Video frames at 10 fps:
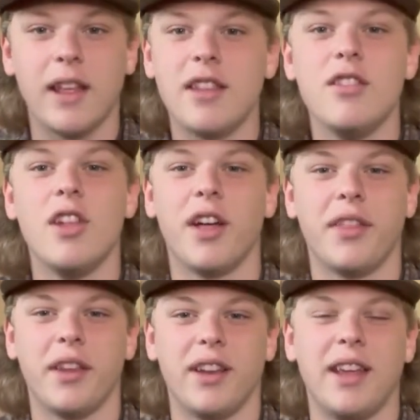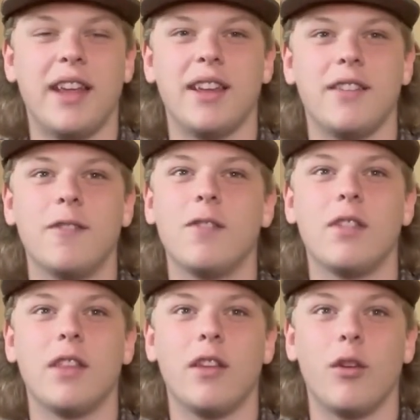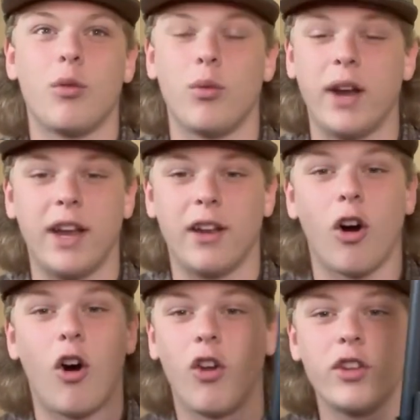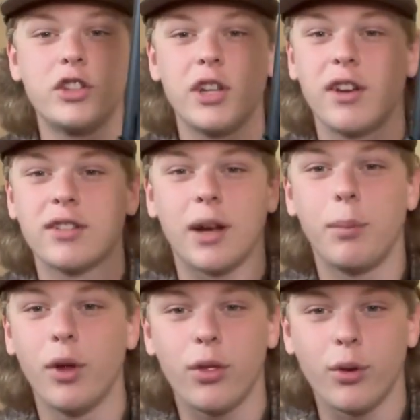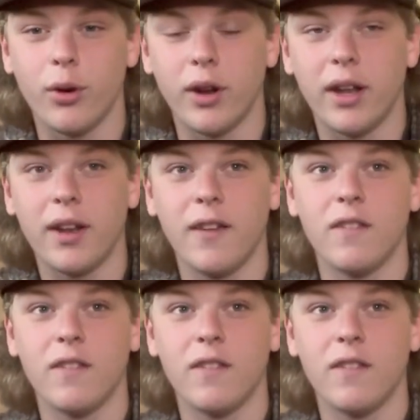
Nothing. It ran all the shells I put through it.